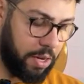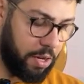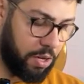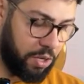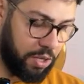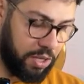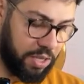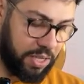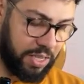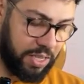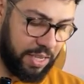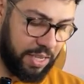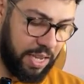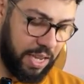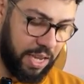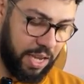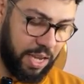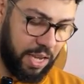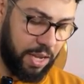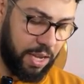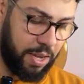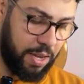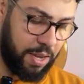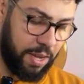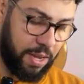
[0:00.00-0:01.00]

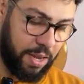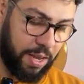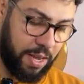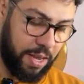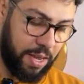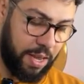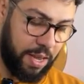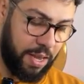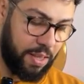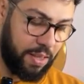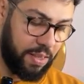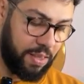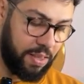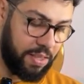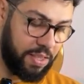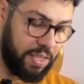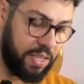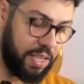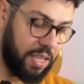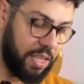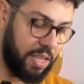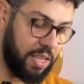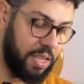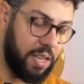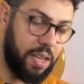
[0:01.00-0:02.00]
C,
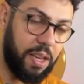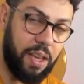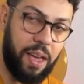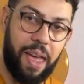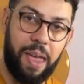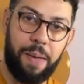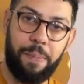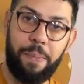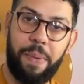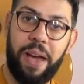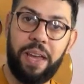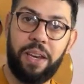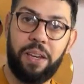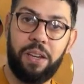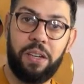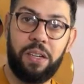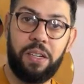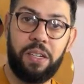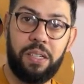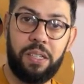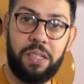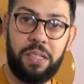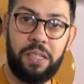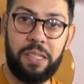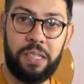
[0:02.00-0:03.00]
D, A minor.
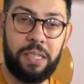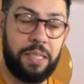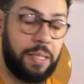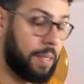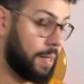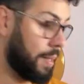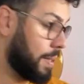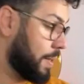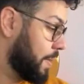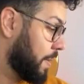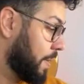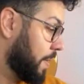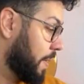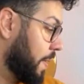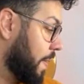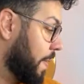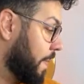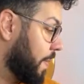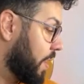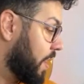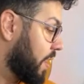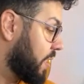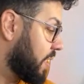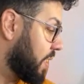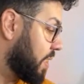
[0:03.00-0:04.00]

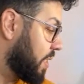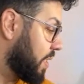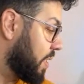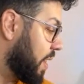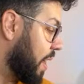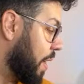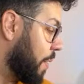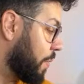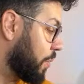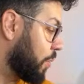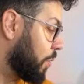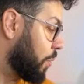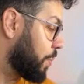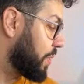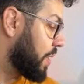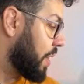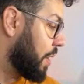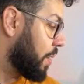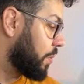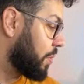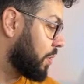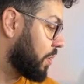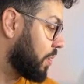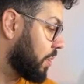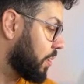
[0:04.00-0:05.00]
This is how the loop
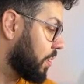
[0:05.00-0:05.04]
sounds.